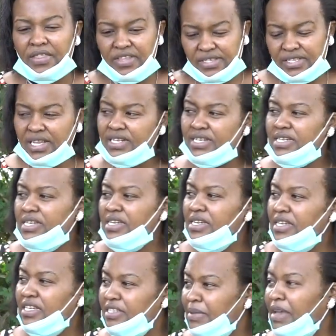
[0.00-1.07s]
This lady
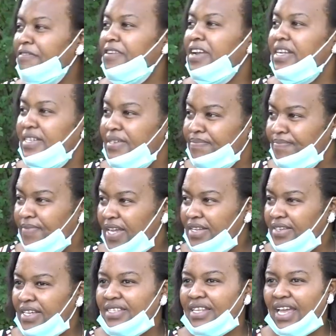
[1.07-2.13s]
is my friend.
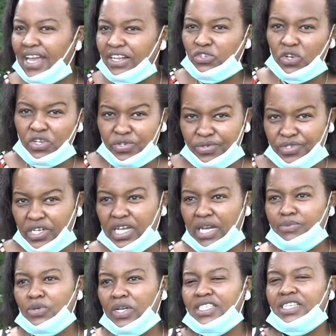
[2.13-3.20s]
And just like I told you, she
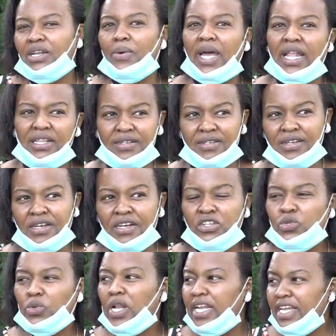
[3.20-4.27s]
comes once in a while
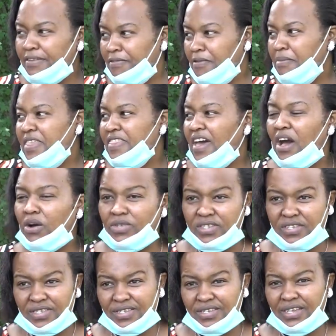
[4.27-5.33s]
to clean for me the
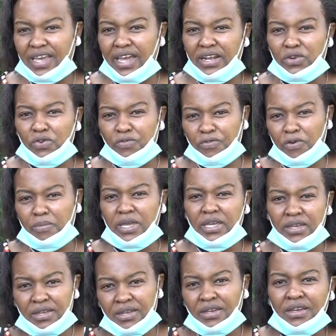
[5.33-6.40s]
house and do for me
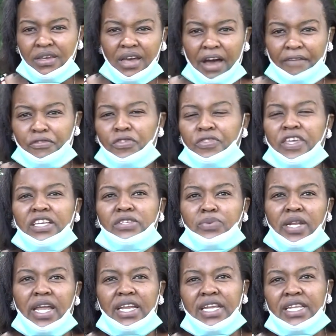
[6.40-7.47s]
a few things
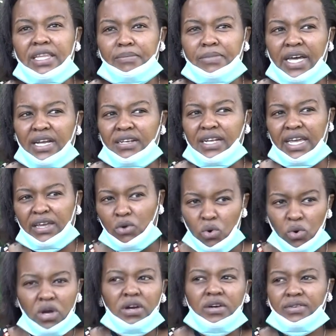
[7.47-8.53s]
when I need them done, like
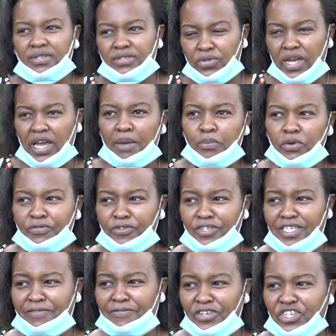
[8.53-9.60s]
cook so I can put food
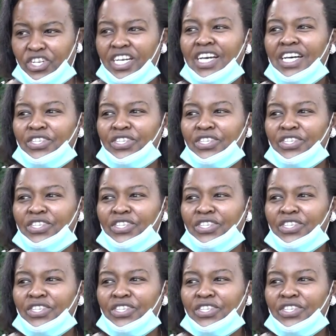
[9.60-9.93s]
in the fridge.